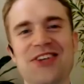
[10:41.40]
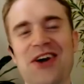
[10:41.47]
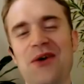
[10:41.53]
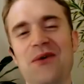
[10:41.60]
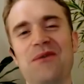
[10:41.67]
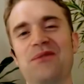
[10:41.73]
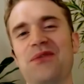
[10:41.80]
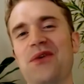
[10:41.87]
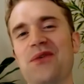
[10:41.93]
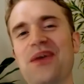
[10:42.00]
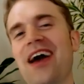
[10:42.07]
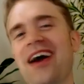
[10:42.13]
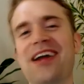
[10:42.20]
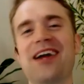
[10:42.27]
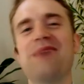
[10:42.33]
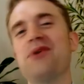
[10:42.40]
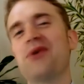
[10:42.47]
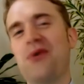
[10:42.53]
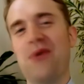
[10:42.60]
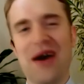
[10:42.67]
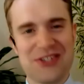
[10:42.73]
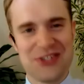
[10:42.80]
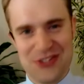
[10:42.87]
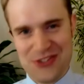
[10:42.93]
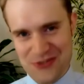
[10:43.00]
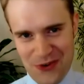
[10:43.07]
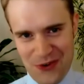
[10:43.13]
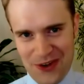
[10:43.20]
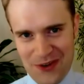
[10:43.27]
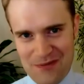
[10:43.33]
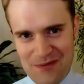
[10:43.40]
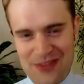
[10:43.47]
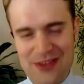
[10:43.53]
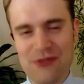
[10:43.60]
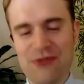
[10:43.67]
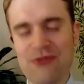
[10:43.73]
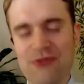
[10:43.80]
So we got a couple questions for you. The